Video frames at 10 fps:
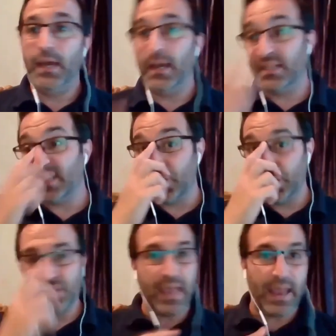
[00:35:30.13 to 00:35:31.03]
uh, such
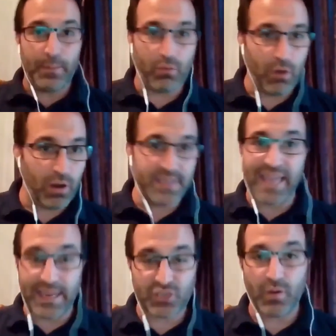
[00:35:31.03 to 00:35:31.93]
as MRIs,
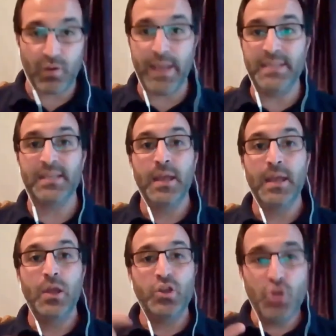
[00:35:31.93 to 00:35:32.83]
X rays.
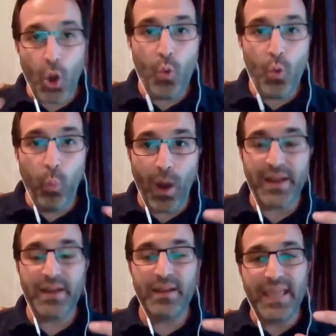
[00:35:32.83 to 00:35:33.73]
No
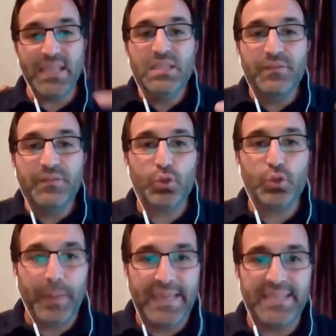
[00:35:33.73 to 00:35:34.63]
one individual
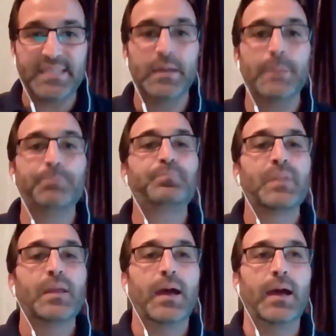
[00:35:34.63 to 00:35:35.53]
piece
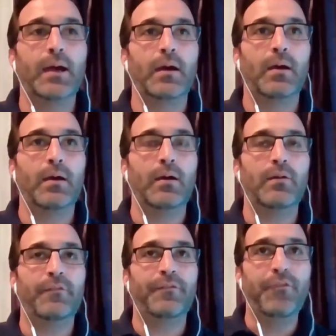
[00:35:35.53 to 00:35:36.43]
uh,
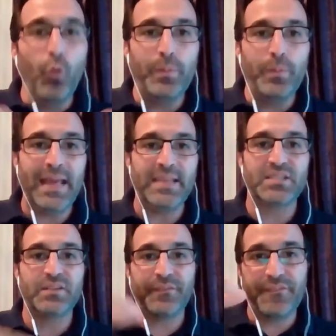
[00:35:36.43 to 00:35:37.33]
formulates
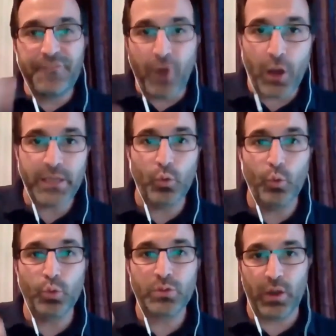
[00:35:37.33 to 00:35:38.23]
the
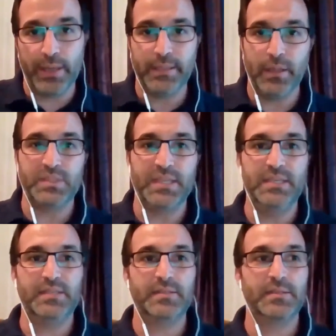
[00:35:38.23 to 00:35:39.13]
final
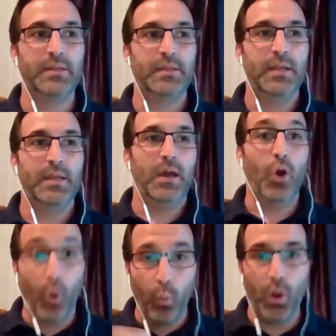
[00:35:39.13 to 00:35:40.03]
diagnosis uh,
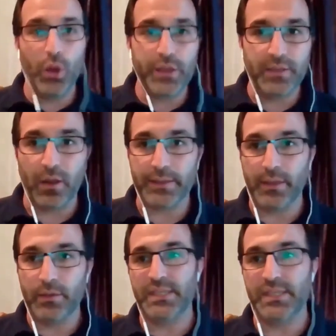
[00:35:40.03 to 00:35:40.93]
or working
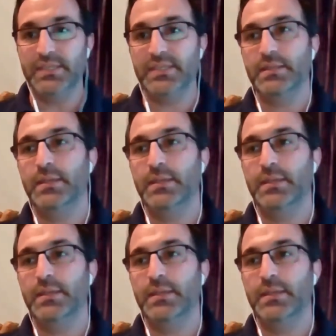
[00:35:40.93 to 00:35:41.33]
diagnosis.